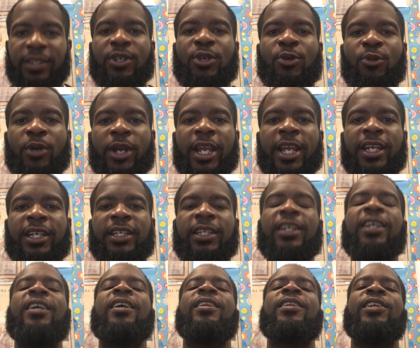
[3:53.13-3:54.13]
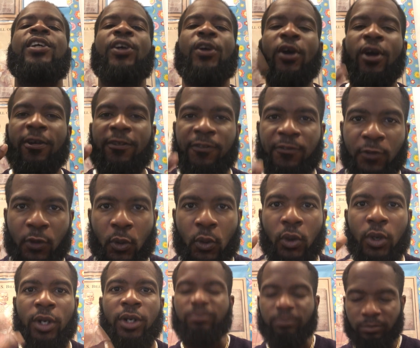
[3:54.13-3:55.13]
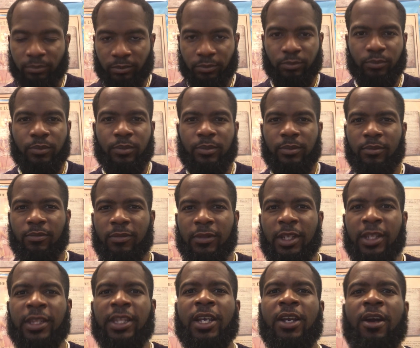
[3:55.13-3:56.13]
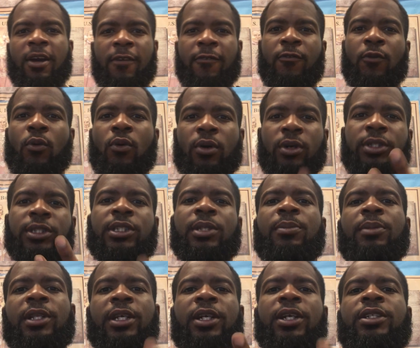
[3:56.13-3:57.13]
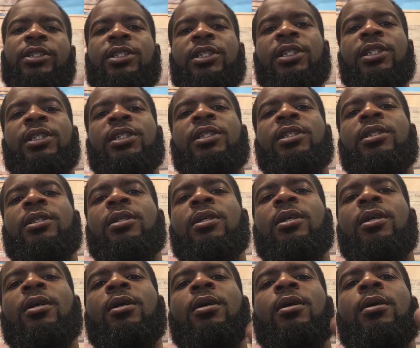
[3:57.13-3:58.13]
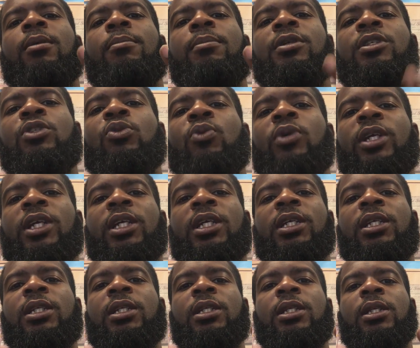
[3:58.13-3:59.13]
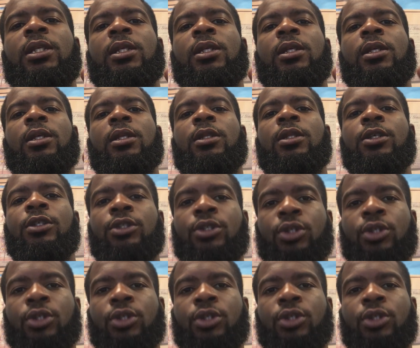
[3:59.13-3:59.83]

Correct. There are 4. There are 4 similarities between the